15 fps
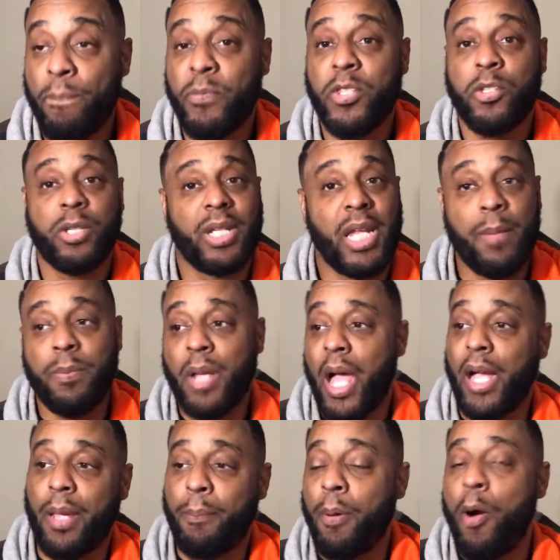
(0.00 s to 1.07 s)
So keep
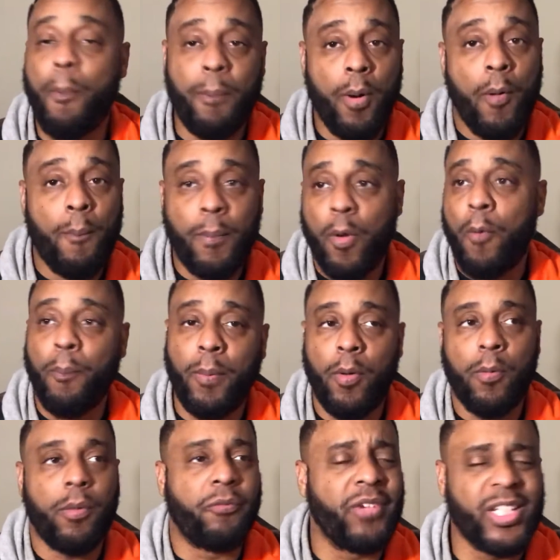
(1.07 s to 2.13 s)
knocking, boom, boom, boom,
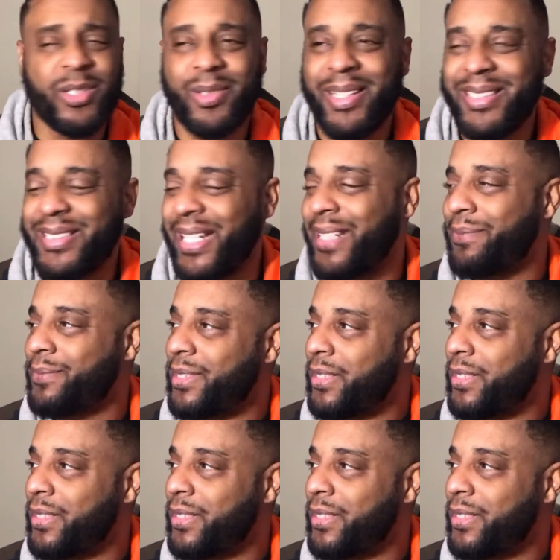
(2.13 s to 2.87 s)
boom. Eventually, he say,